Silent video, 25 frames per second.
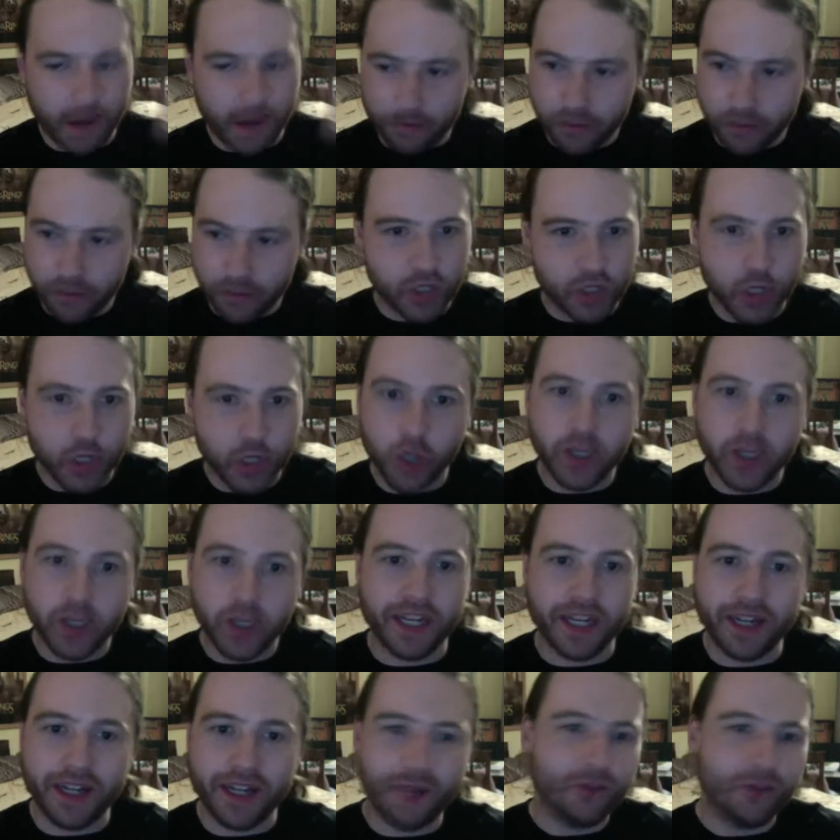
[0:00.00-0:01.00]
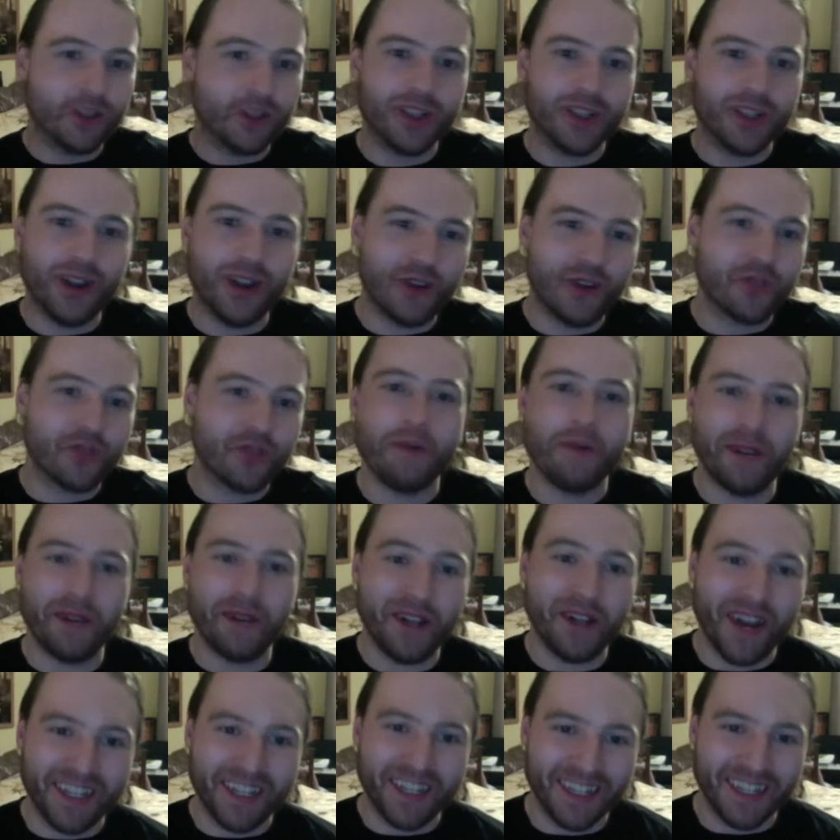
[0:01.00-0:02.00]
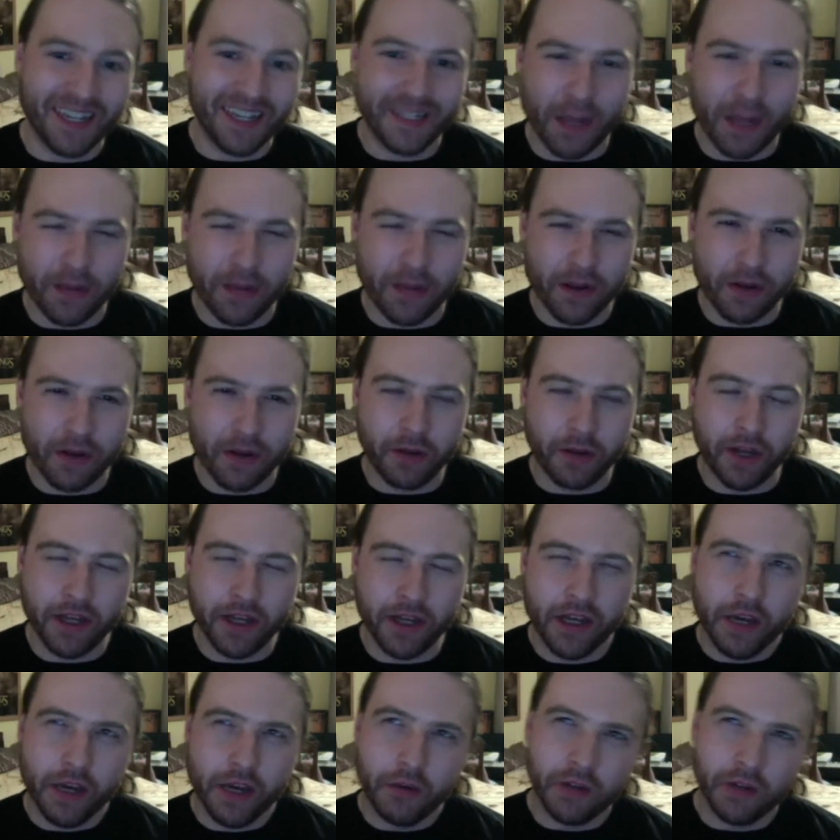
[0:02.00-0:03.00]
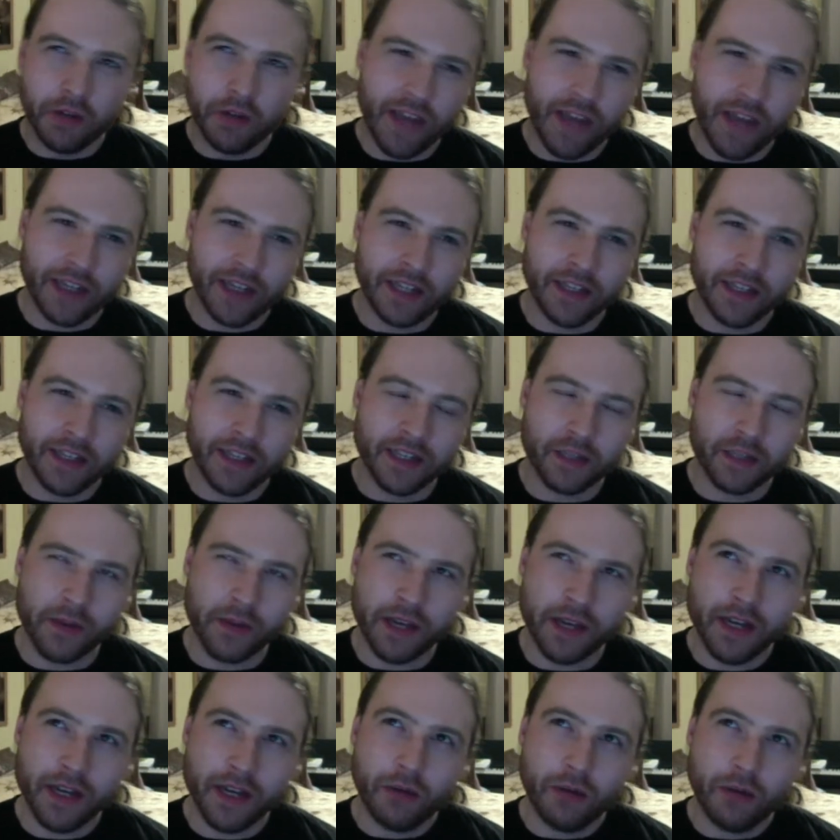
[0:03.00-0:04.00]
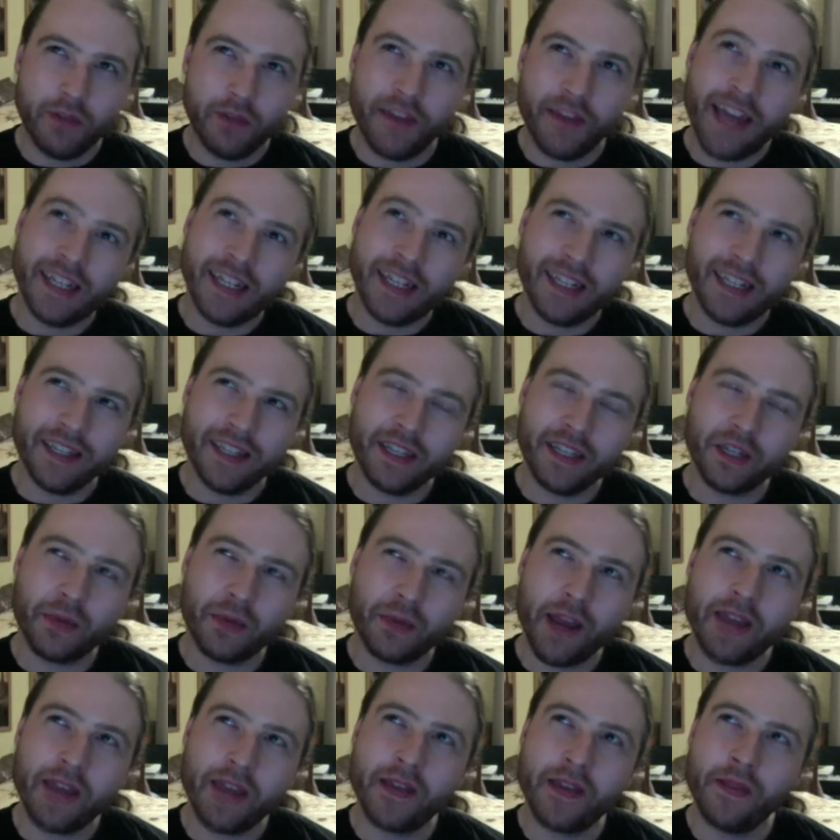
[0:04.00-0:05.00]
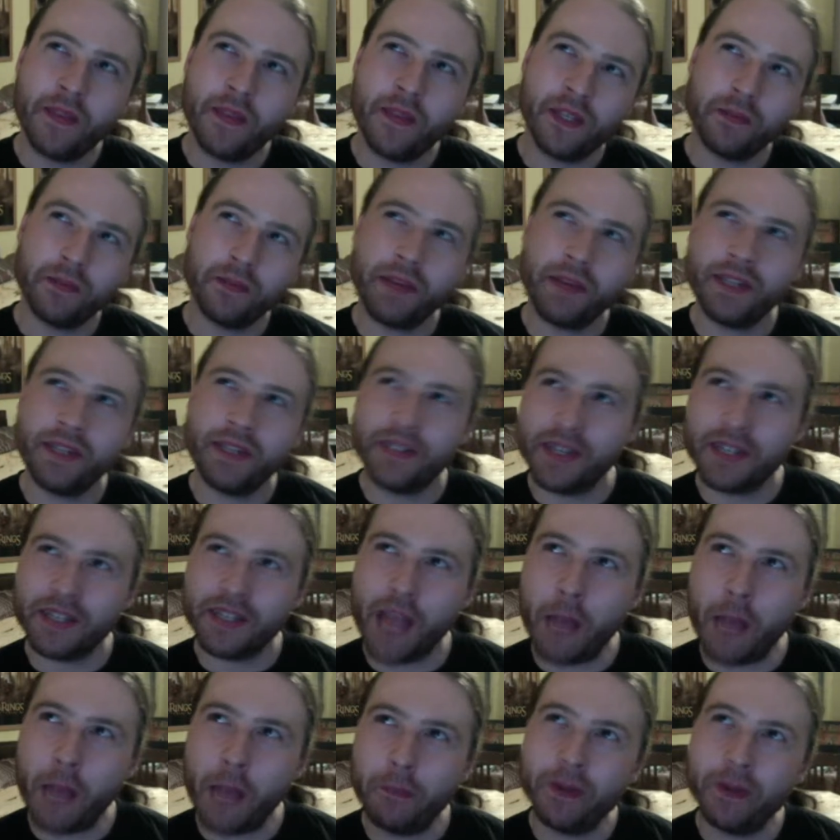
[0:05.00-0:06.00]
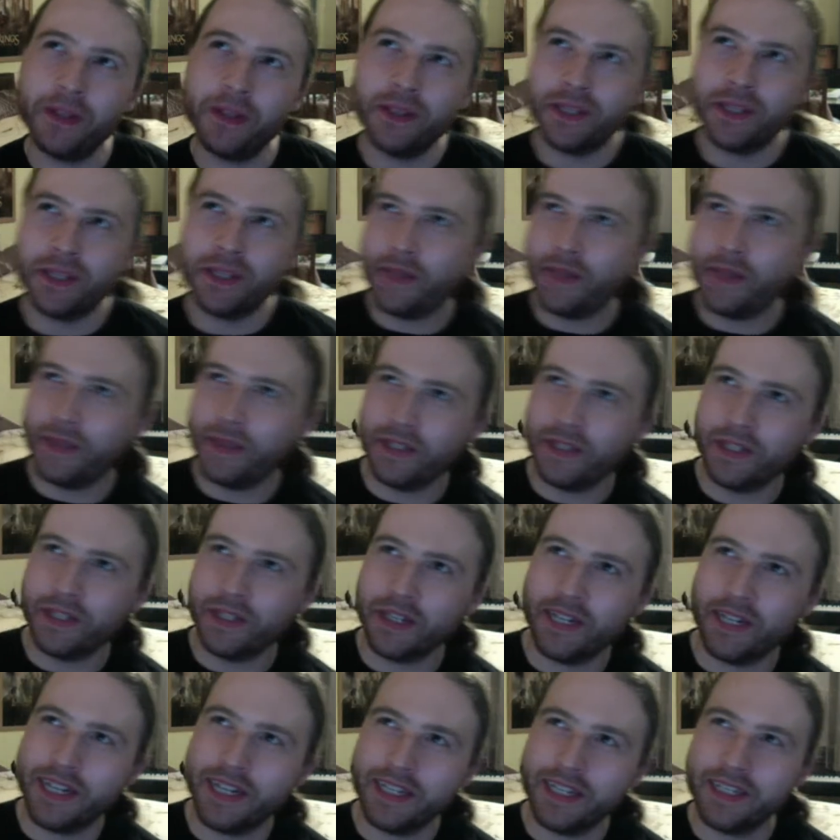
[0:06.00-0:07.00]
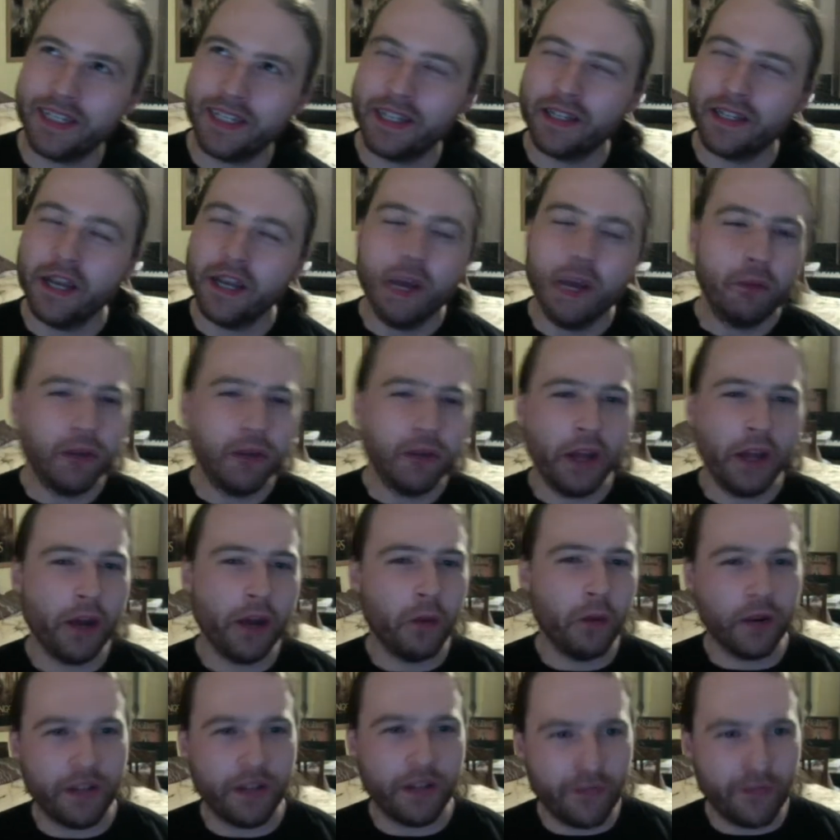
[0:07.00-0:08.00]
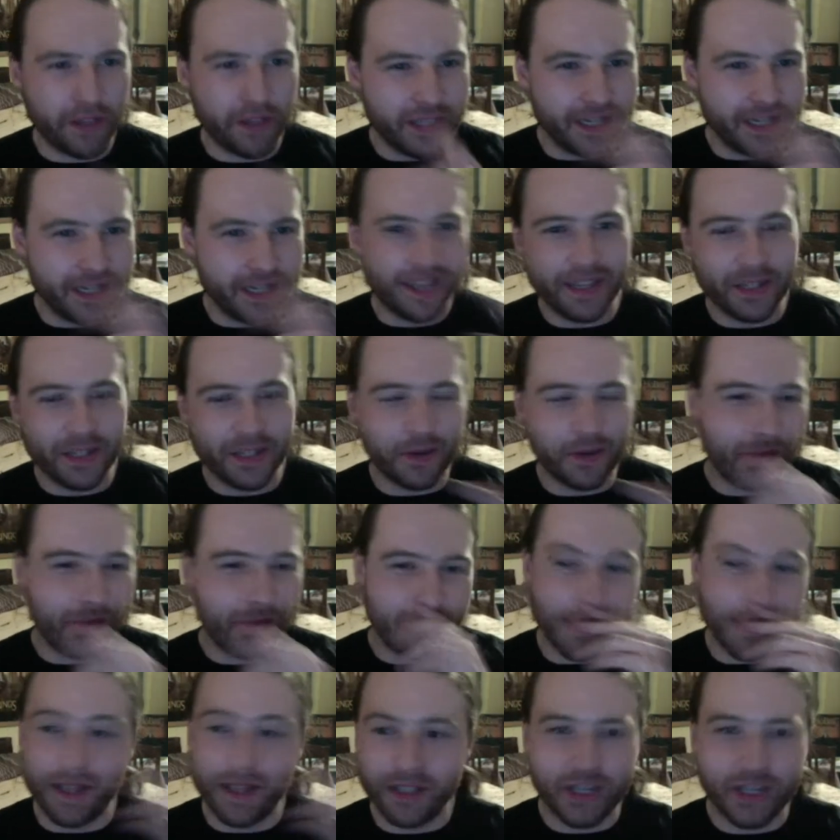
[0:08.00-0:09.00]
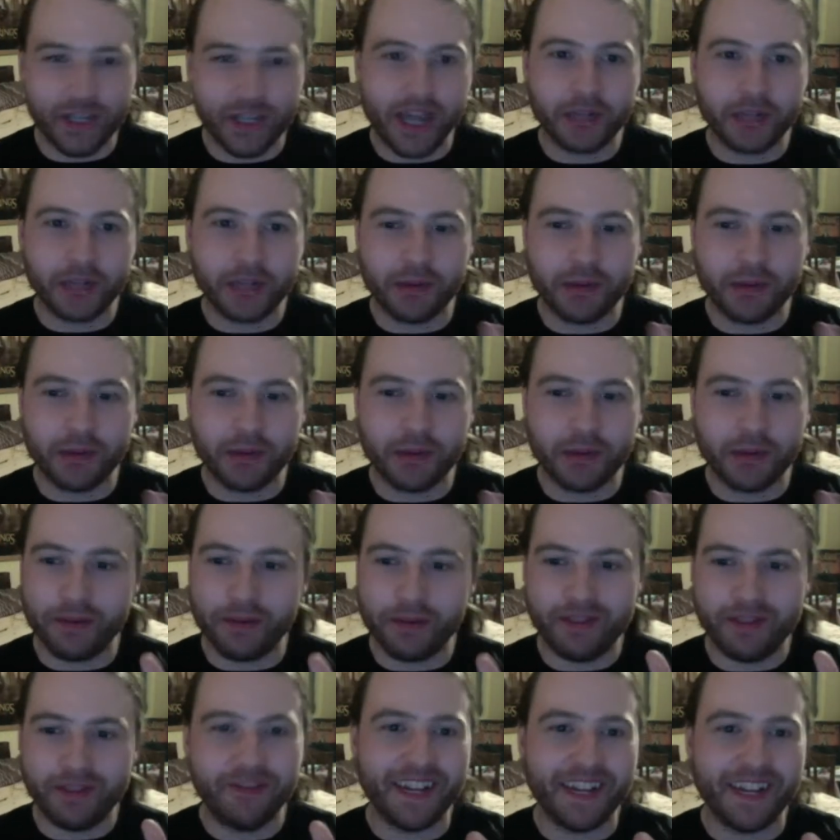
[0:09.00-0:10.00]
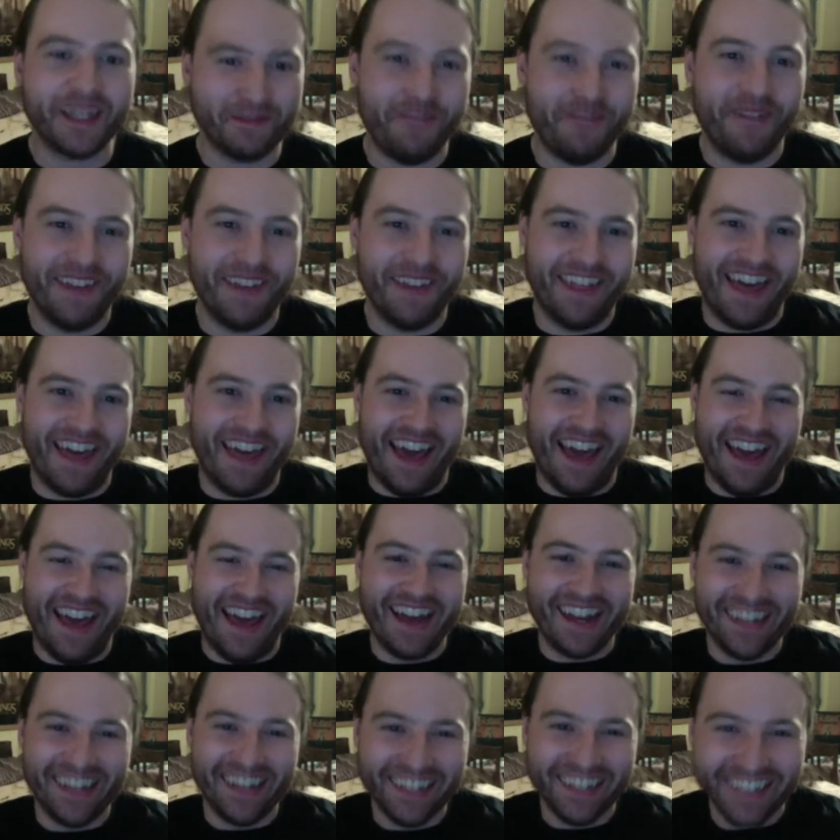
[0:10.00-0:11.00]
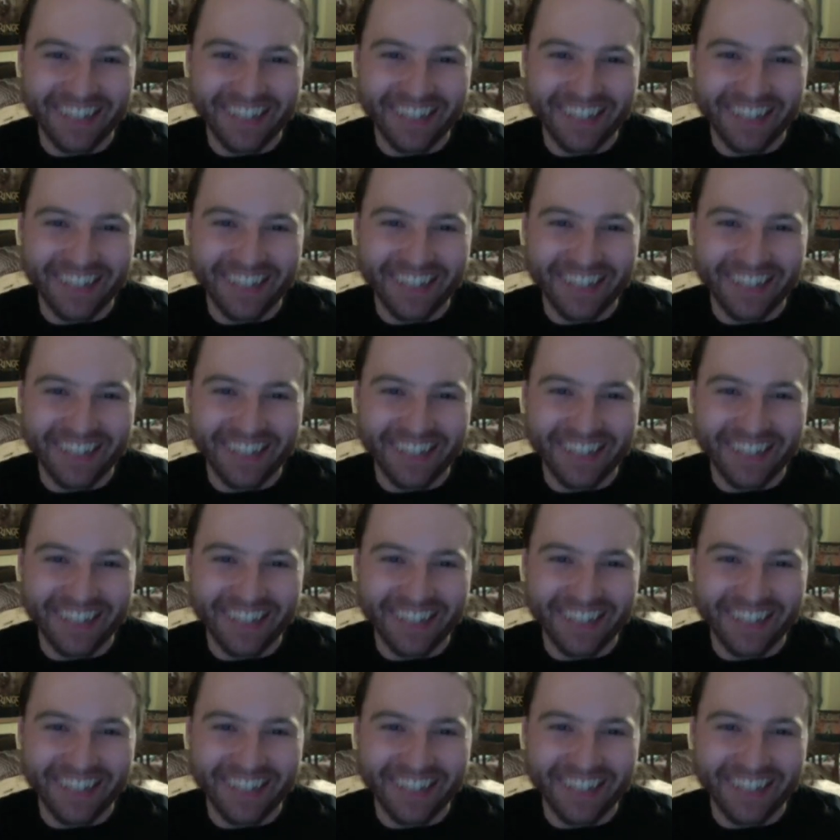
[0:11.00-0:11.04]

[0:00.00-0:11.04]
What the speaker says: just cooking. I'm just like throwing ideas out there. I'm like, what if I edit this way? Well, if I edit this way, then this means this happens, and then this is going to lead to this. But no, what if I did it this? Jay's probably fucking hates me for that.